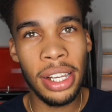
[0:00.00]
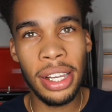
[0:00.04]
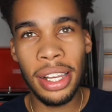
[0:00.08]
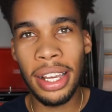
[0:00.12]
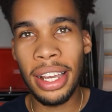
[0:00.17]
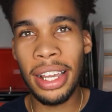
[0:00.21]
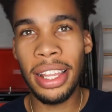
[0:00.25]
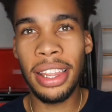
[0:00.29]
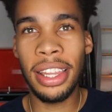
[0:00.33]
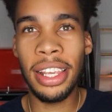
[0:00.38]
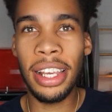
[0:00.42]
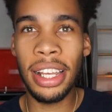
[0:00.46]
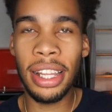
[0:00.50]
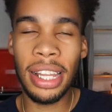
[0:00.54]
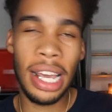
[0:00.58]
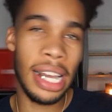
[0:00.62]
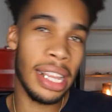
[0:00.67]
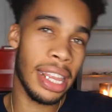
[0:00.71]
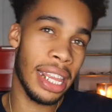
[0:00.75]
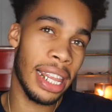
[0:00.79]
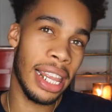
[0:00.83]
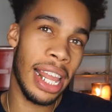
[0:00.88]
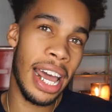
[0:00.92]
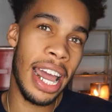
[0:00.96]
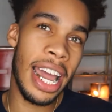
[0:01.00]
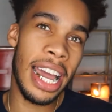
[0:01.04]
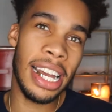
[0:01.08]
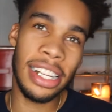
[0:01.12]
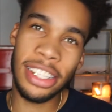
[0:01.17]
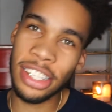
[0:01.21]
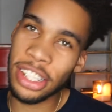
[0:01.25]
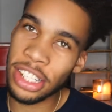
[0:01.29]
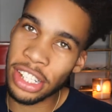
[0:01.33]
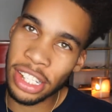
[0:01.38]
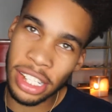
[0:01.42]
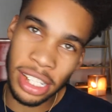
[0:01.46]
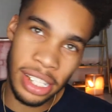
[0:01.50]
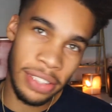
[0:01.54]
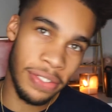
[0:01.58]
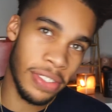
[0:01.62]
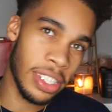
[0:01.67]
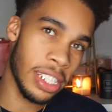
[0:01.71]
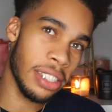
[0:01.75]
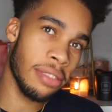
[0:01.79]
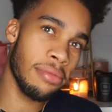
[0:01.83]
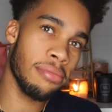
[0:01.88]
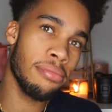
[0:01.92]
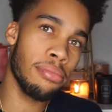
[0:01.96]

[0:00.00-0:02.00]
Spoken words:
and then like the last just give it.